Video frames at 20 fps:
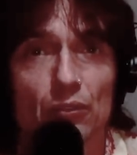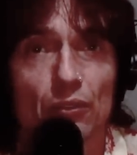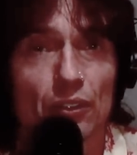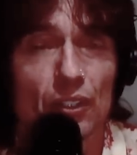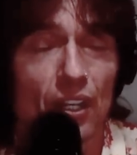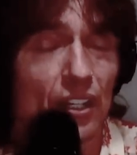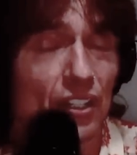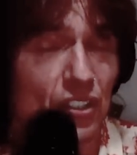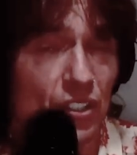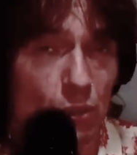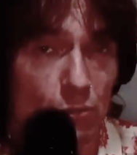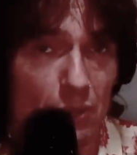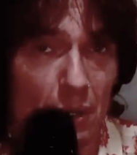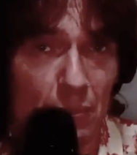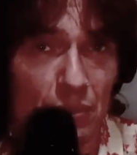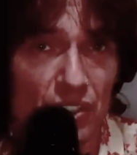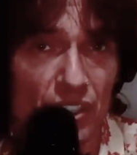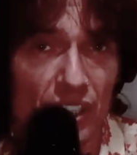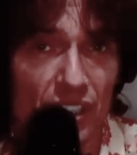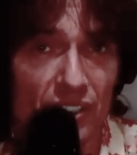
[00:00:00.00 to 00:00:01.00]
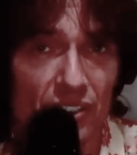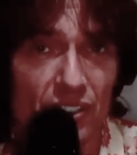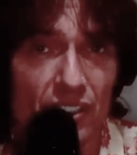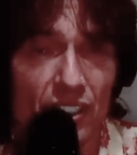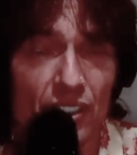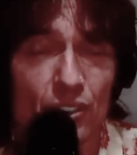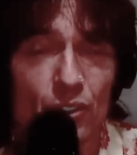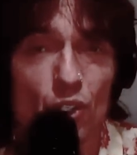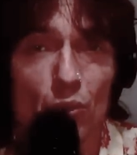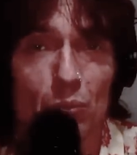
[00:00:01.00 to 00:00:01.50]
I shall represent the
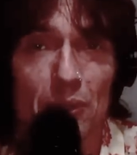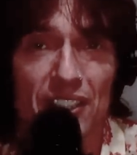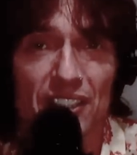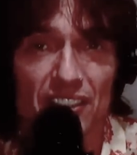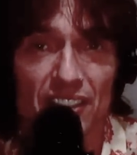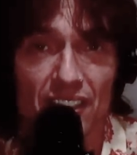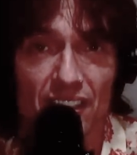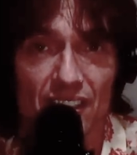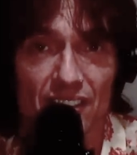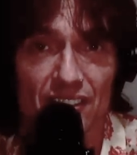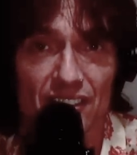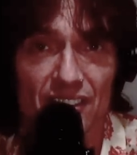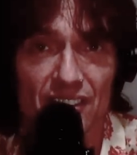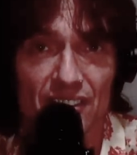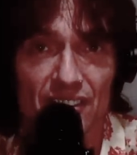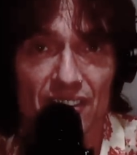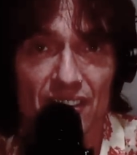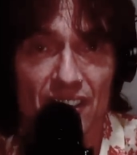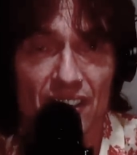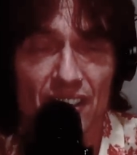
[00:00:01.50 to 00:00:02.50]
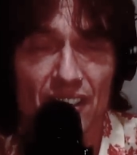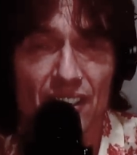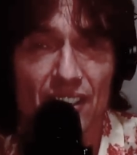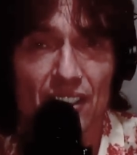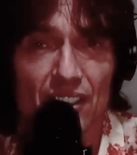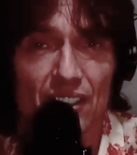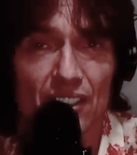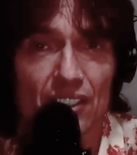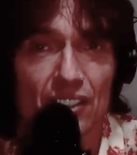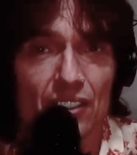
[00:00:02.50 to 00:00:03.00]
tormented artist,
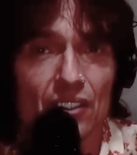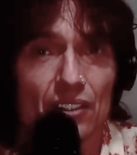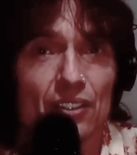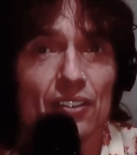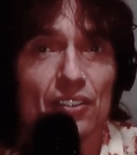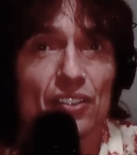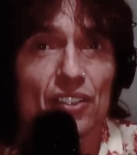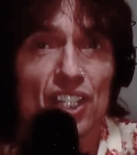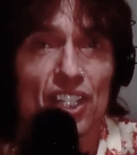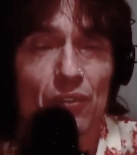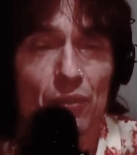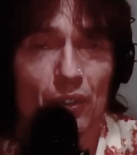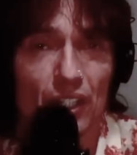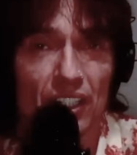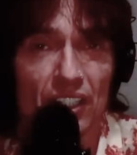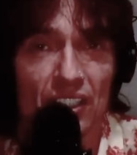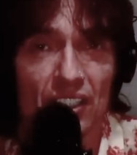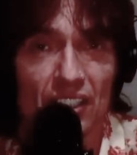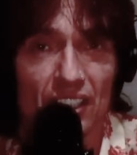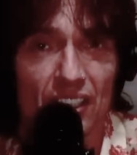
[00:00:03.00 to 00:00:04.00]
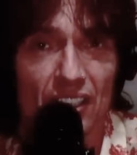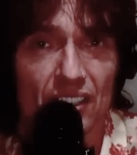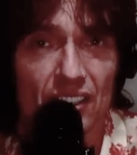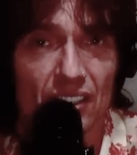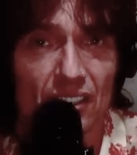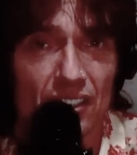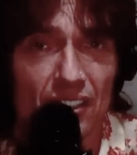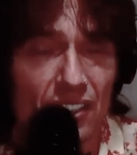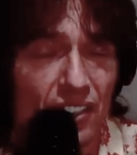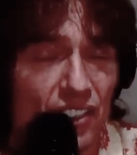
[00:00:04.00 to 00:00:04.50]
shivering in
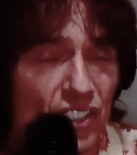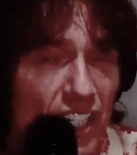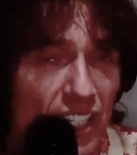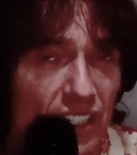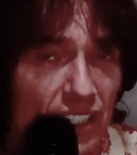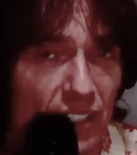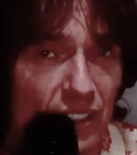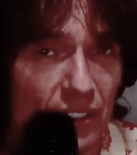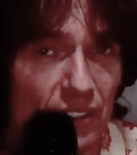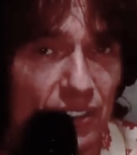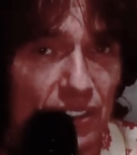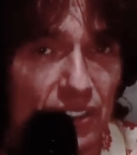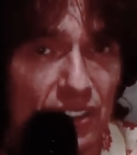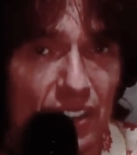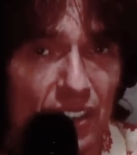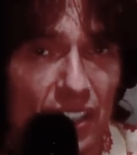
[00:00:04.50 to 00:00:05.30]
the shadows,